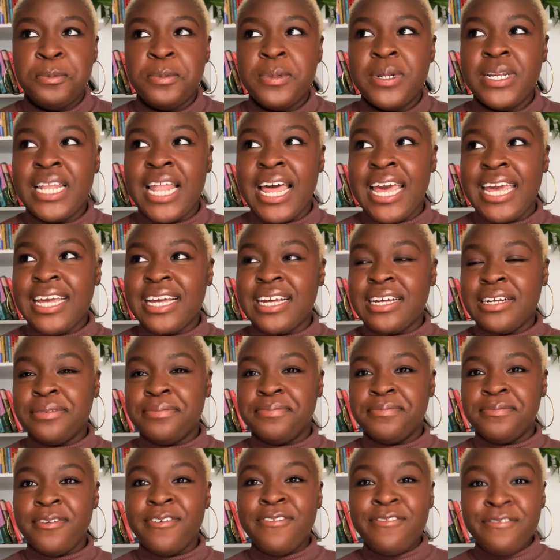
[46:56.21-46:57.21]
like
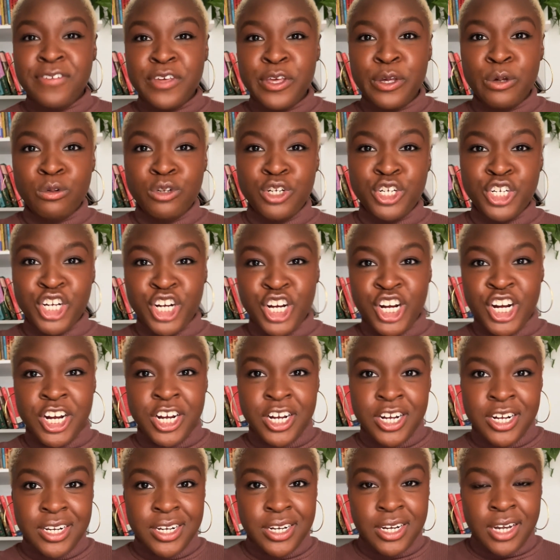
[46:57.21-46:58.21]

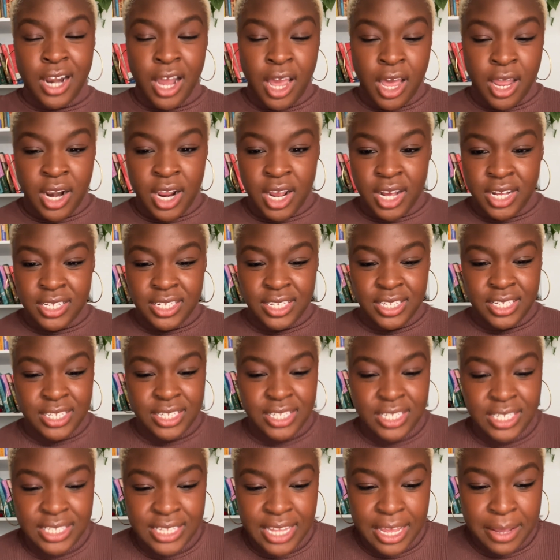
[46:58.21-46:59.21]
future Nana's
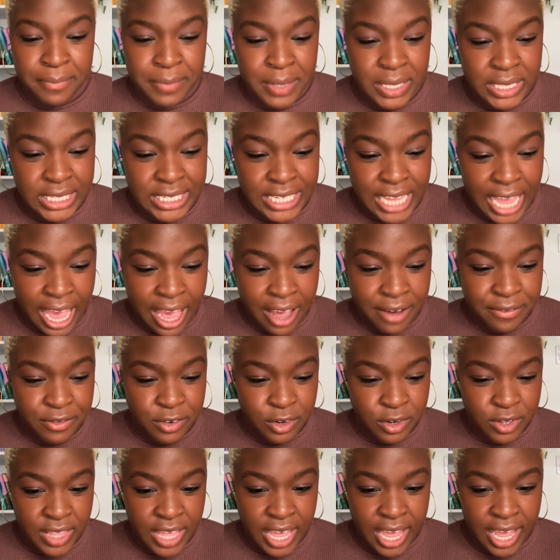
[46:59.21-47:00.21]
statements
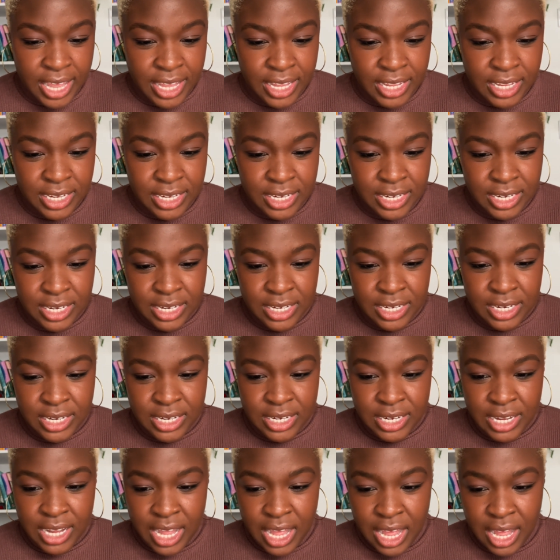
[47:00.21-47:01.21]
after that.
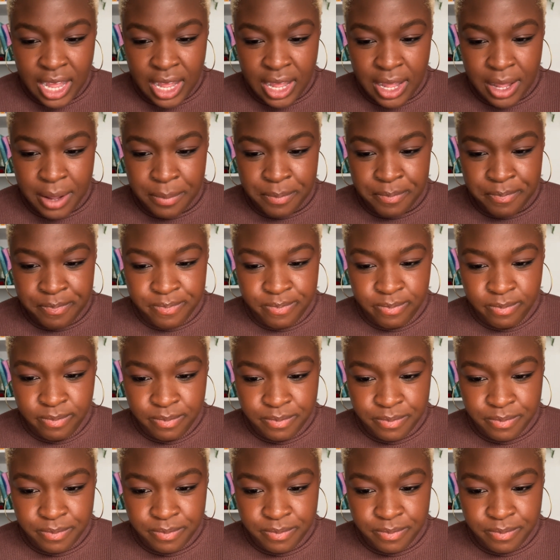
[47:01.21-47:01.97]
You